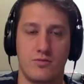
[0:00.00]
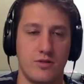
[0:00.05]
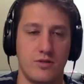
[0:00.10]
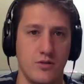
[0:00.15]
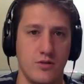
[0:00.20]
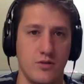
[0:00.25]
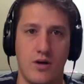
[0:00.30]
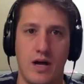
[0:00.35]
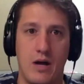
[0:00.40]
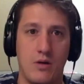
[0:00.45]
you
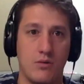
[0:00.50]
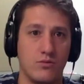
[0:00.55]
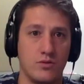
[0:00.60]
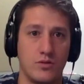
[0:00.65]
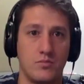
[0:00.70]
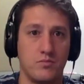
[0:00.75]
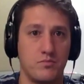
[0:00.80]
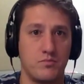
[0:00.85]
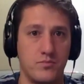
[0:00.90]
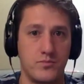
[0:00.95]
know, out
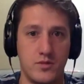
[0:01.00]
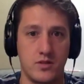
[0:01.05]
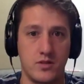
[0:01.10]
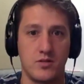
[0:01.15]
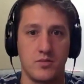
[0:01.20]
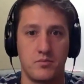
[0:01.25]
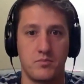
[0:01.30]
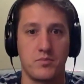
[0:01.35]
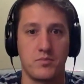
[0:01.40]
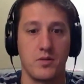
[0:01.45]

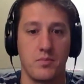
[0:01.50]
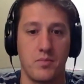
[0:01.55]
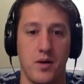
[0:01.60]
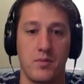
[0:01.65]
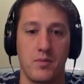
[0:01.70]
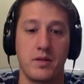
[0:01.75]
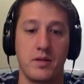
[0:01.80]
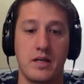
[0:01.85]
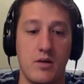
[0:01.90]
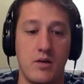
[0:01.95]
into the public.